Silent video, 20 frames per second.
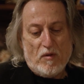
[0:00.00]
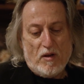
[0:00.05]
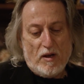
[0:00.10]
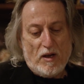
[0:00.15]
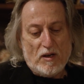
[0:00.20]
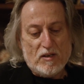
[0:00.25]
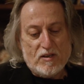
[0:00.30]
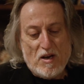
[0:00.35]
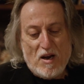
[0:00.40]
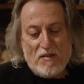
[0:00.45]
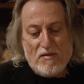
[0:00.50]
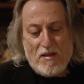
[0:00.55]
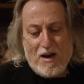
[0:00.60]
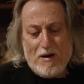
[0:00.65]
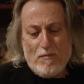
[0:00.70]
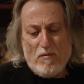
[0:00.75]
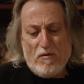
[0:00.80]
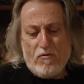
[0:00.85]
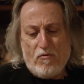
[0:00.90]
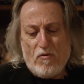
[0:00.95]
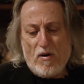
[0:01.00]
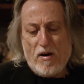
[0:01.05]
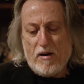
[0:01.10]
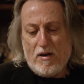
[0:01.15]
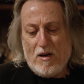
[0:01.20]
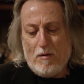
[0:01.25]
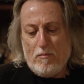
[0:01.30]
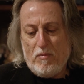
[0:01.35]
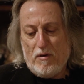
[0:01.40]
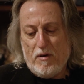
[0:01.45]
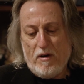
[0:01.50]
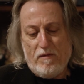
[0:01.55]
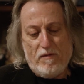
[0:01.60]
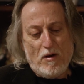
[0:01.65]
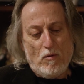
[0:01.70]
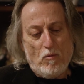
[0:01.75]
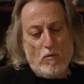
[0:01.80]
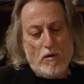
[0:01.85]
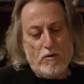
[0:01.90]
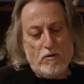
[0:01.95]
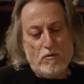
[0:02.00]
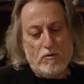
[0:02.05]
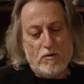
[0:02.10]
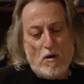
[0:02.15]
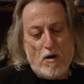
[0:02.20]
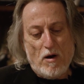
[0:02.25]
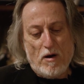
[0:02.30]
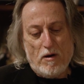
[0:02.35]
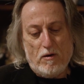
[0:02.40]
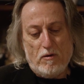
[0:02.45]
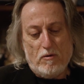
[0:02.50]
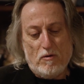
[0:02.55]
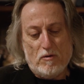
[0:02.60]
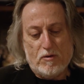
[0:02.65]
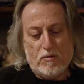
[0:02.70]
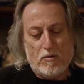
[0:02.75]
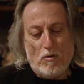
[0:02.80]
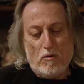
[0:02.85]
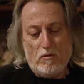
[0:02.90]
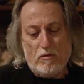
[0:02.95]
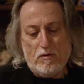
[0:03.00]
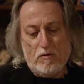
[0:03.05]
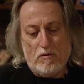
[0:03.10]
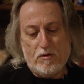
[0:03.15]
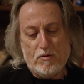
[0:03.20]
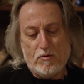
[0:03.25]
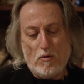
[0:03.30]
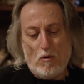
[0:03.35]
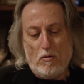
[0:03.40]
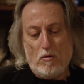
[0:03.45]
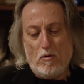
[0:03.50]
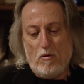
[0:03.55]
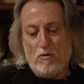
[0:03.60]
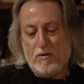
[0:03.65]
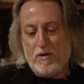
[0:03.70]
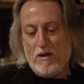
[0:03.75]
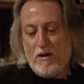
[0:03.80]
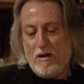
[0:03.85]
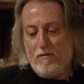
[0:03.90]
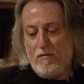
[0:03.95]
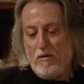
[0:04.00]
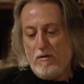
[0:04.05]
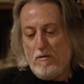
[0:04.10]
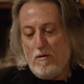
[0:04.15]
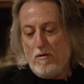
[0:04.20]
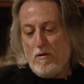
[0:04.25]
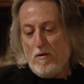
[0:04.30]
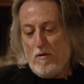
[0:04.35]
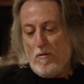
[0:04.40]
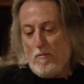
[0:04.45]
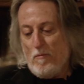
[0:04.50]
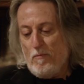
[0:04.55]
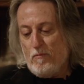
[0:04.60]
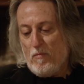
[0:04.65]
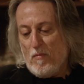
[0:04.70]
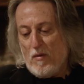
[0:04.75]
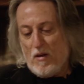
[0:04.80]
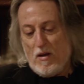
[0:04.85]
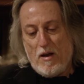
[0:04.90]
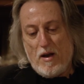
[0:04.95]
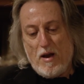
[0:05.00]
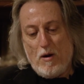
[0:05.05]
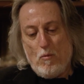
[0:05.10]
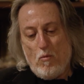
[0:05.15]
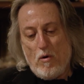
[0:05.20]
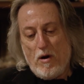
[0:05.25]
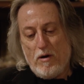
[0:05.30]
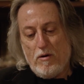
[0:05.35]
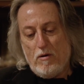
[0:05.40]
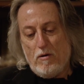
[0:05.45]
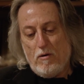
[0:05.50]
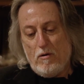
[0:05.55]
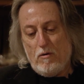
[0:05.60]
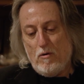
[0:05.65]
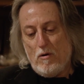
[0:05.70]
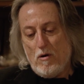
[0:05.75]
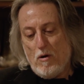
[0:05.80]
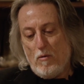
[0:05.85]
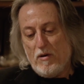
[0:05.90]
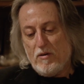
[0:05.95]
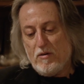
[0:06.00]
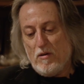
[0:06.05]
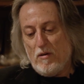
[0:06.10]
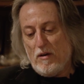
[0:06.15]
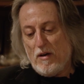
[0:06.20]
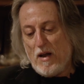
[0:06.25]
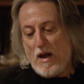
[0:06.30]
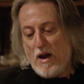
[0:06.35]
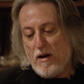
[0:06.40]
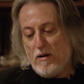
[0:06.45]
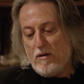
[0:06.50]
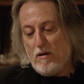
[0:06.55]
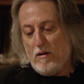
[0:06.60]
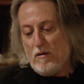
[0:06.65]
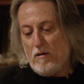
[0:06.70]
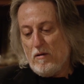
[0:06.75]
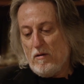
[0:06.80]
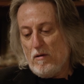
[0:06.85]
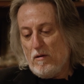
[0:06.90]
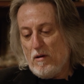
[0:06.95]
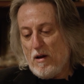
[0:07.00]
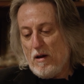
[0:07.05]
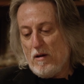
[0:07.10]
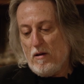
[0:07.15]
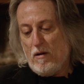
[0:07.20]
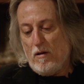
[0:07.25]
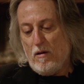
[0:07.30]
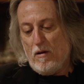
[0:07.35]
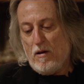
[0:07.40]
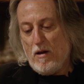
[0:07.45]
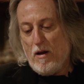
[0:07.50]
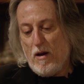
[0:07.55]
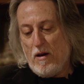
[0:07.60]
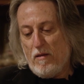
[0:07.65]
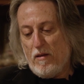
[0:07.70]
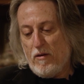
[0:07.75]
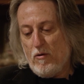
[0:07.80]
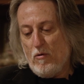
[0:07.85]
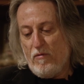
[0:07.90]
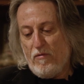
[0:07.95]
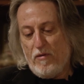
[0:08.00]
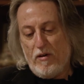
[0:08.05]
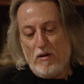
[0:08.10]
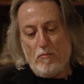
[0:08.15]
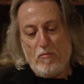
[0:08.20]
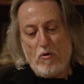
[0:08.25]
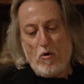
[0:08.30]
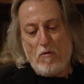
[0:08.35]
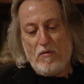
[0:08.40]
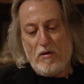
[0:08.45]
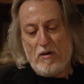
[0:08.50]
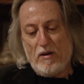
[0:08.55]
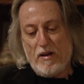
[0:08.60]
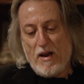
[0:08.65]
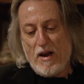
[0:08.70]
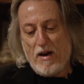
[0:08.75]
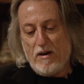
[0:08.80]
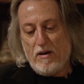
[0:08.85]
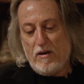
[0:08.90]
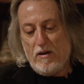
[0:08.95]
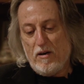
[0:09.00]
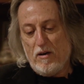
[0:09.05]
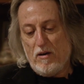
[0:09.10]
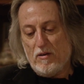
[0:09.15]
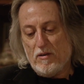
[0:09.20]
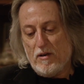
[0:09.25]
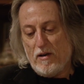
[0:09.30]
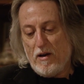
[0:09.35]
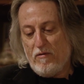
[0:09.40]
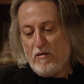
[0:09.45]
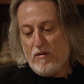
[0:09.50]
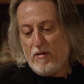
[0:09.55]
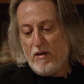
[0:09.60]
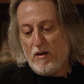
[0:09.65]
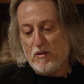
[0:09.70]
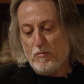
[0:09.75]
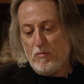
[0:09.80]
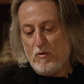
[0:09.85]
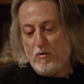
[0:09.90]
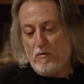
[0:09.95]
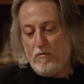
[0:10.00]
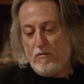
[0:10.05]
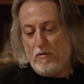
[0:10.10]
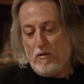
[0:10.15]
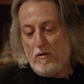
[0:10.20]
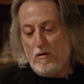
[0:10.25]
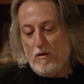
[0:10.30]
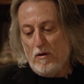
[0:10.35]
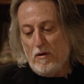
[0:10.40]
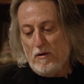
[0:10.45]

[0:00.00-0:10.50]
It's not that I'm afraid. I believe that when you die, your soul goes to heaven. And when you go into the light, and you feel perfectly at ease and everything's beautiful.